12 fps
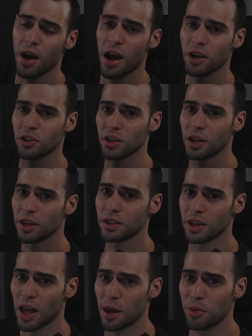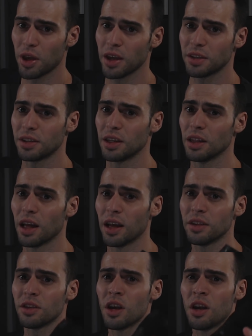actually is an APS-C
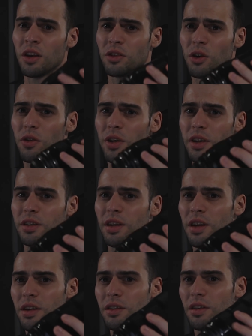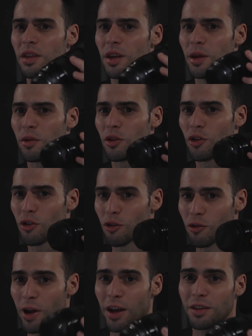lens. So this is the
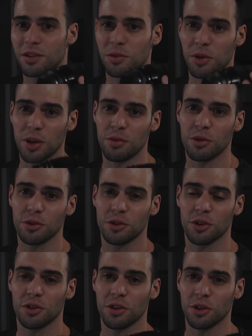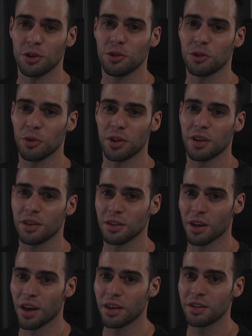correct speed booster to use with this
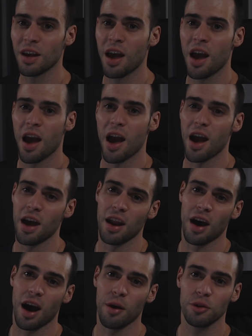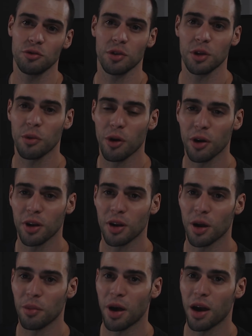lens. And I was really
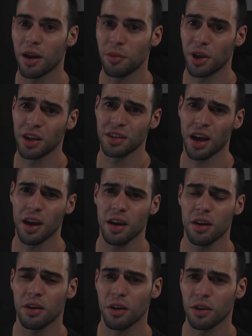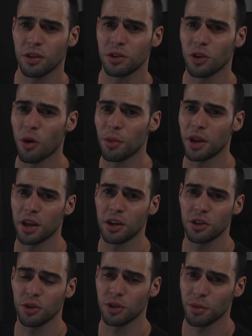worried about it because I had heard so many
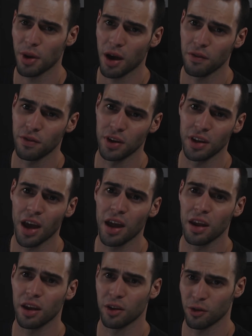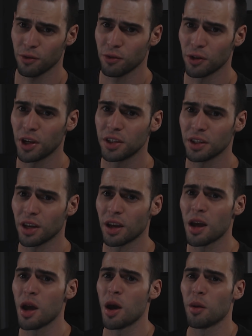issues about vignetting or
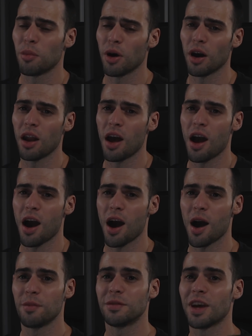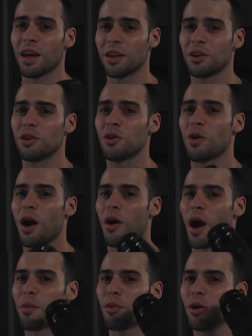freezing. But I'm telling you,
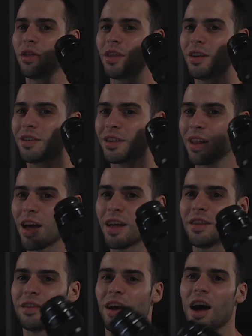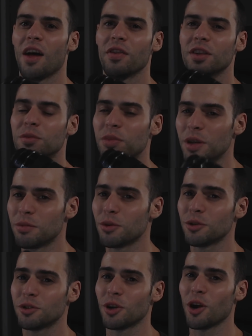I put this lens on the speed
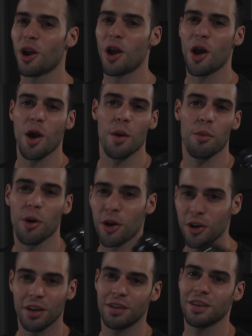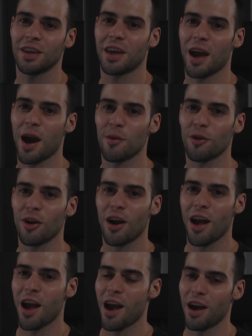booster, put it into the
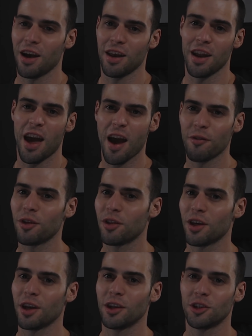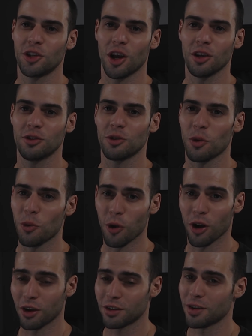camera, and everything just
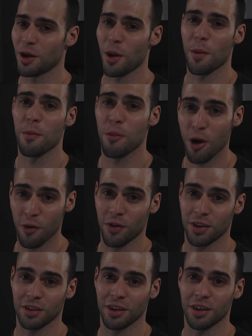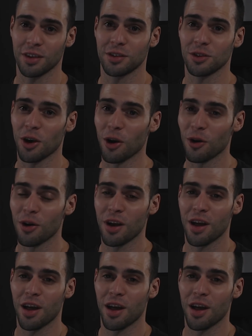worked perfectly. So